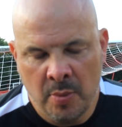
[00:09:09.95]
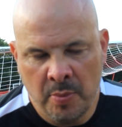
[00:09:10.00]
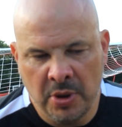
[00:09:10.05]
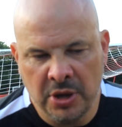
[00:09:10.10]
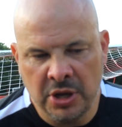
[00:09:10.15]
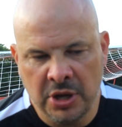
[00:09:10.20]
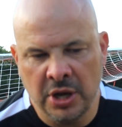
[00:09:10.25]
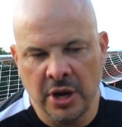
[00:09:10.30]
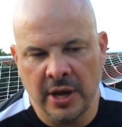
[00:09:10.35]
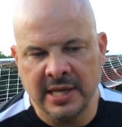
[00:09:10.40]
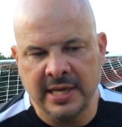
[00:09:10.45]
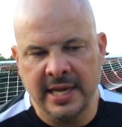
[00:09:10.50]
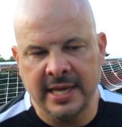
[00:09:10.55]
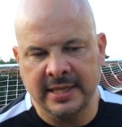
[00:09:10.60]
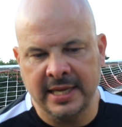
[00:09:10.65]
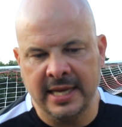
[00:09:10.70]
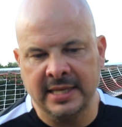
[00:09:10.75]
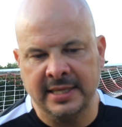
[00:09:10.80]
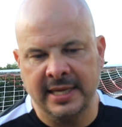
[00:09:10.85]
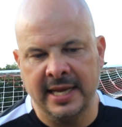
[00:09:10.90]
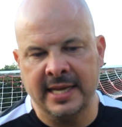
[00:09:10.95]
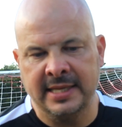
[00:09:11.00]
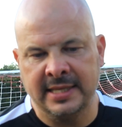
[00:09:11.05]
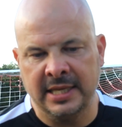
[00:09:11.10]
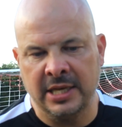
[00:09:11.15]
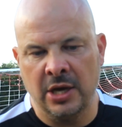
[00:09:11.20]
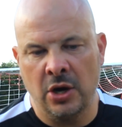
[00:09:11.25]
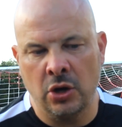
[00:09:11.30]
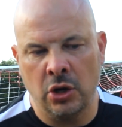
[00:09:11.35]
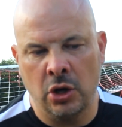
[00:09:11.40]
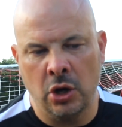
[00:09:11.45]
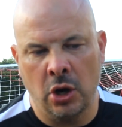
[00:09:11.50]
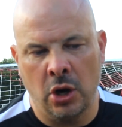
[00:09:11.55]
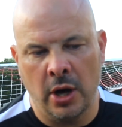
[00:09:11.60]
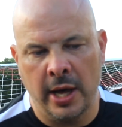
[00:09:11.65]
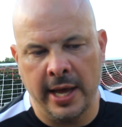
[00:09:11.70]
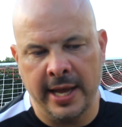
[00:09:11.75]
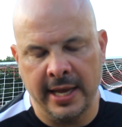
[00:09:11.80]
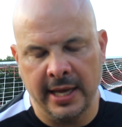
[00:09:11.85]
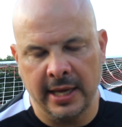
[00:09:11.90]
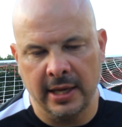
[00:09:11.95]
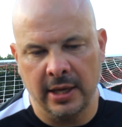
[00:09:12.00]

But you know, he's, he's, he's a young guy